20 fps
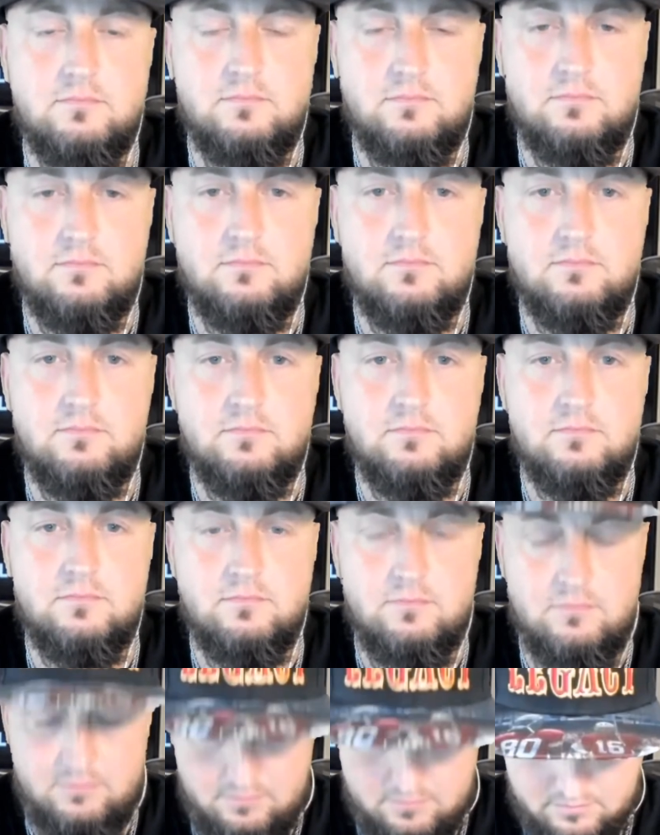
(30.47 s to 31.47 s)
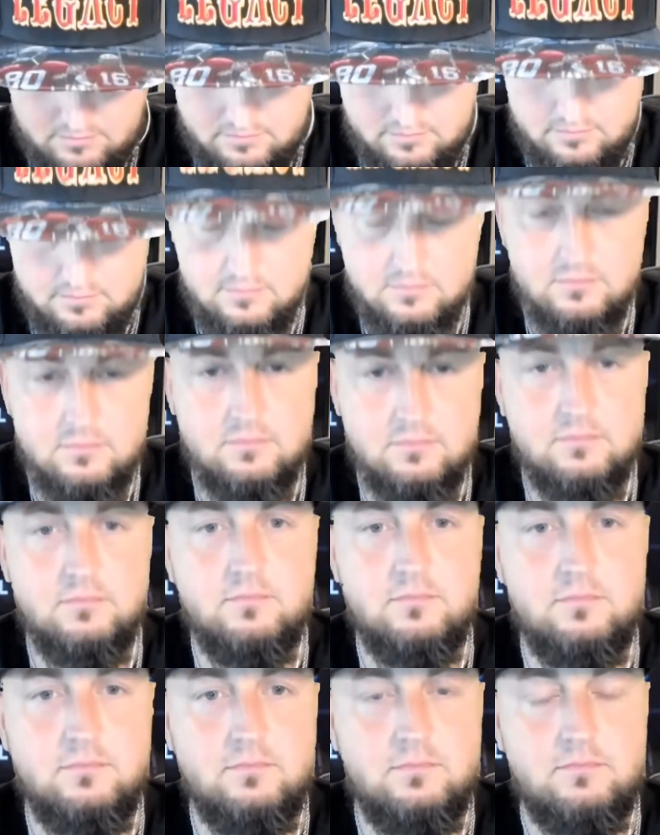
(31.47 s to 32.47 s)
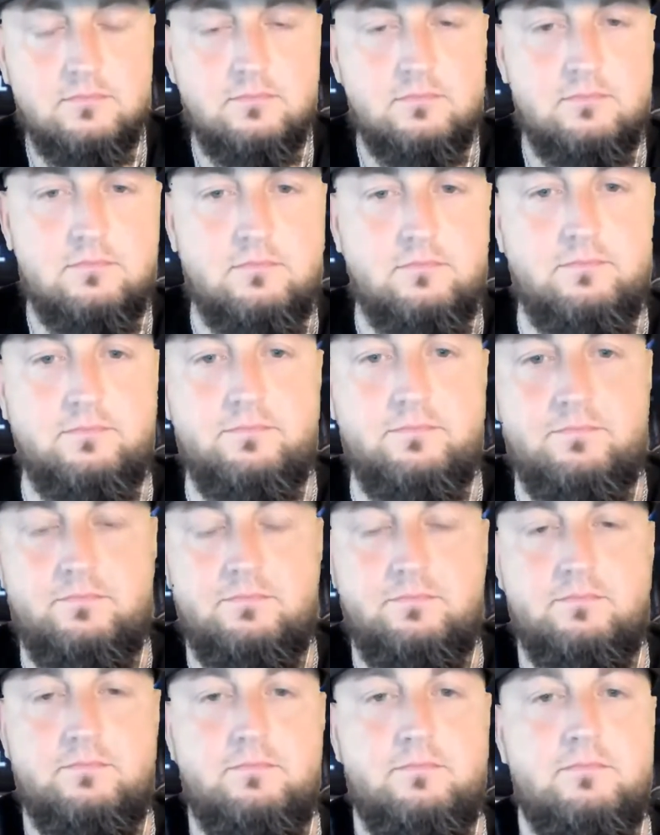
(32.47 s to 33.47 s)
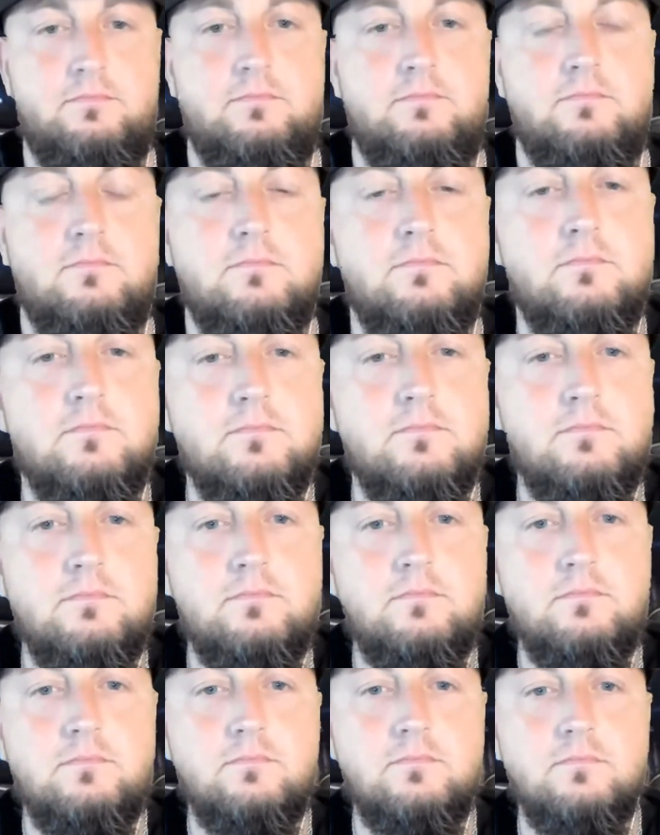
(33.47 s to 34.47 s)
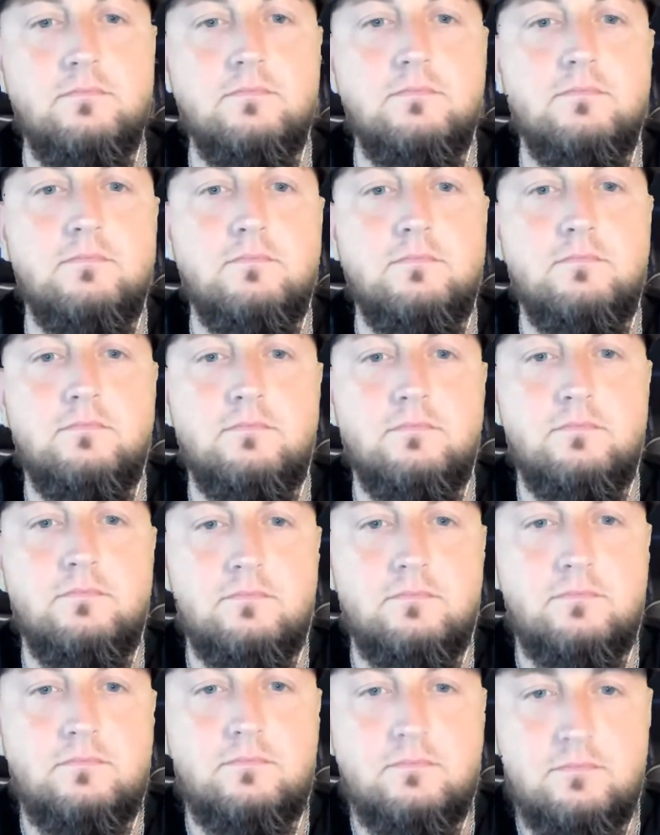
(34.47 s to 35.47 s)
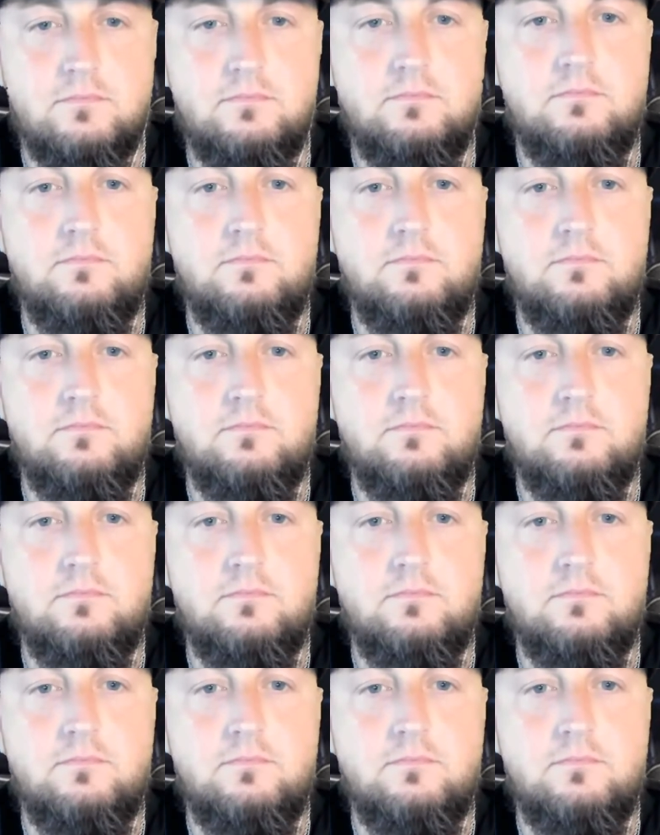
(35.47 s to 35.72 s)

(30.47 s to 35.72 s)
The person shown says nothing.